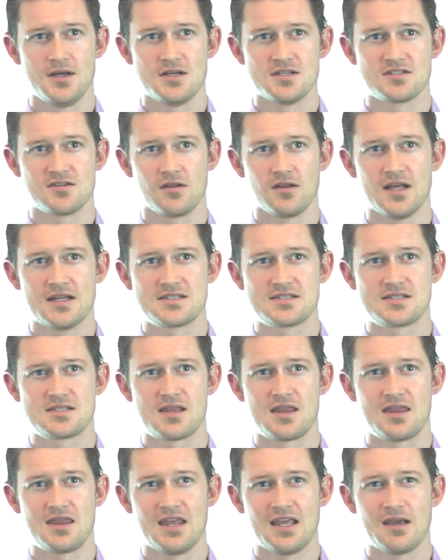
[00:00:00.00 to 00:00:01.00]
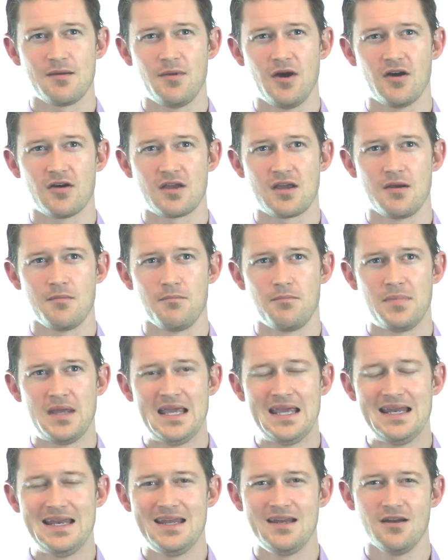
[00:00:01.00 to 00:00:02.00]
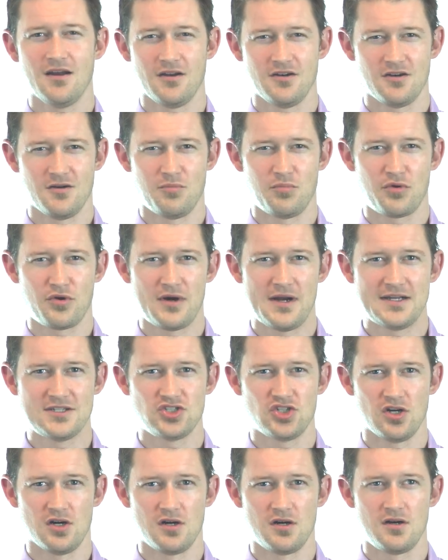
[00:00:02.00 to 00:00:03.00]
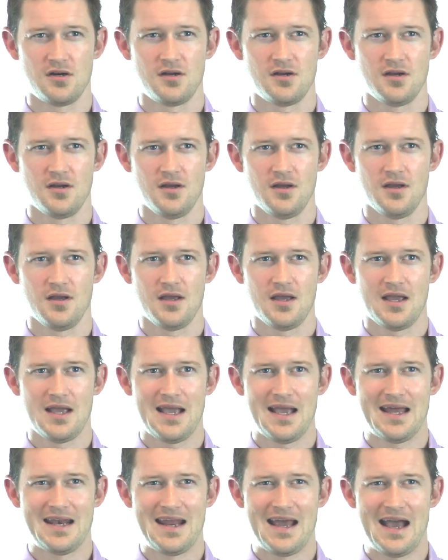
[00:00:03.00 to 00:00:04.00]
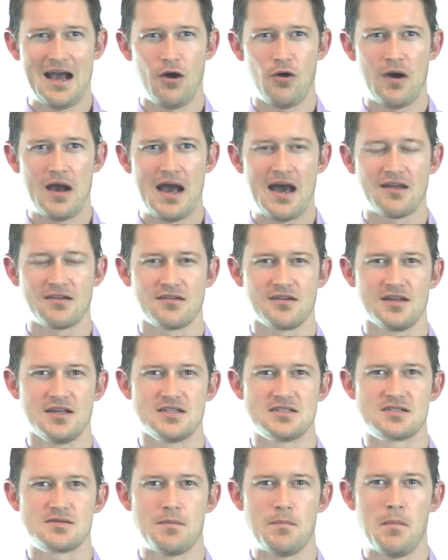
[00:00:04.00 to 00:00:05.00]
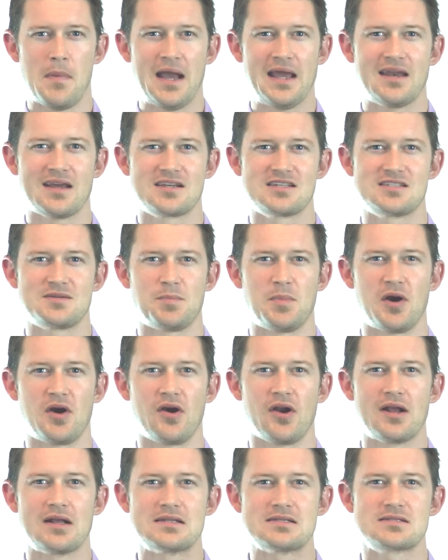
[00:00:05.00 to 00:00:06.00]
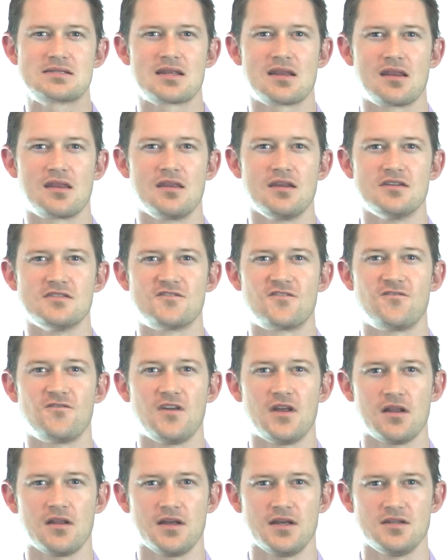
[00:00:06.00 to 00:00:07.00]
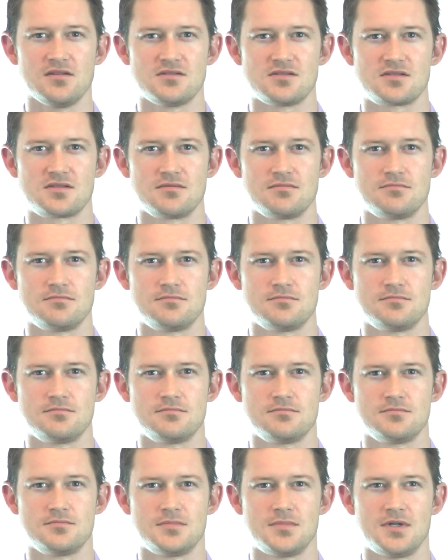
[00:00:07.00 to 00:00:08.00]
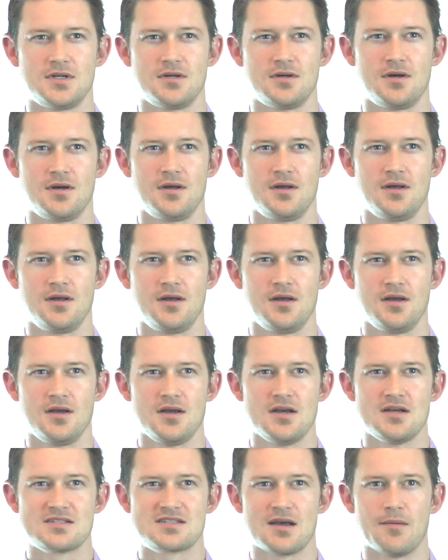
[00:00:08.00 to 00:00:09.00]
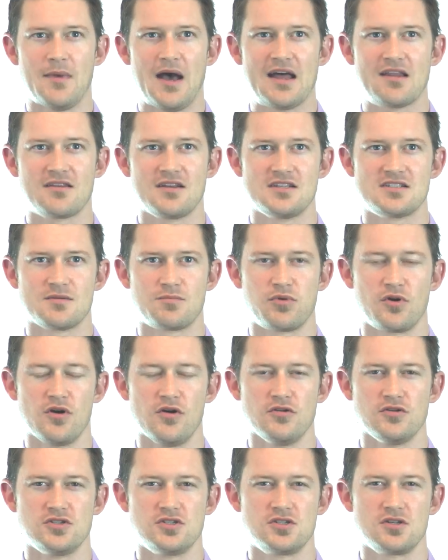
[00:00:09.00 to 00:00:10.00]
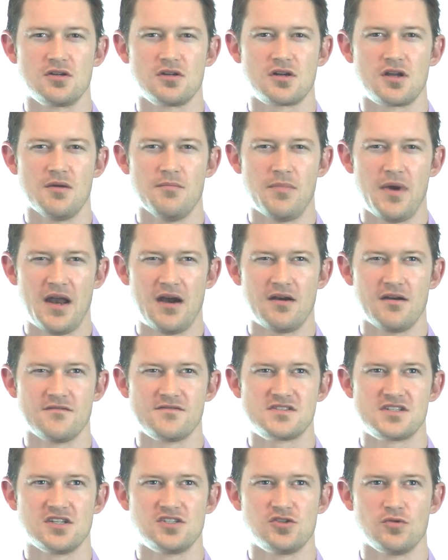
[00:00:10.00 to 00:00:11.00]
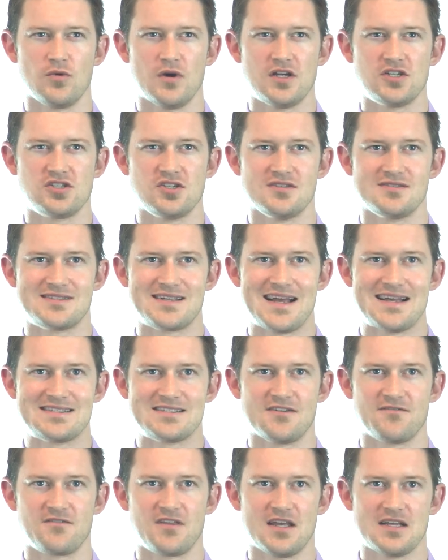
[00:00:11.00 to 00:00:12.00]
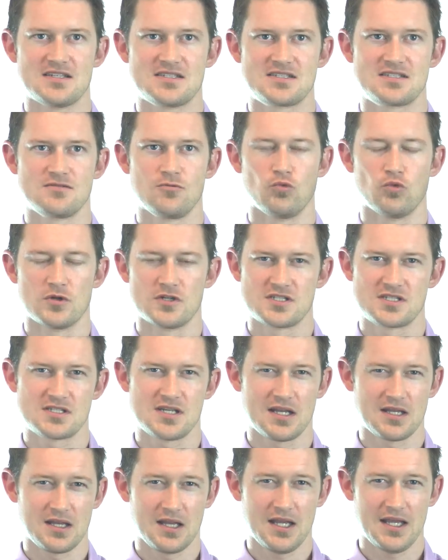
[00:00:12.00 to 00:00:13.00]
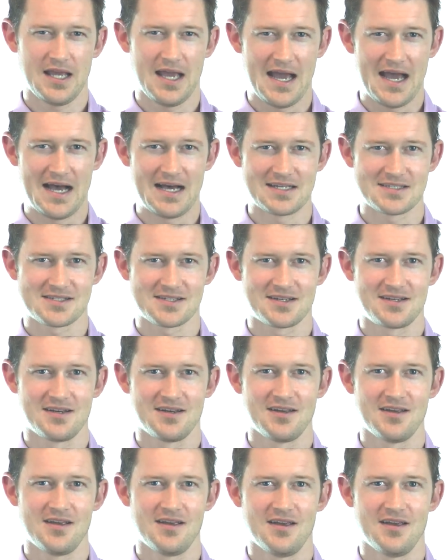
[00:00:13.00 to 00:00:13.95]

So let's think about competing under pressure and how athletes might experience these feelings. Some athletes approach competitive situations as if they were suddenly asked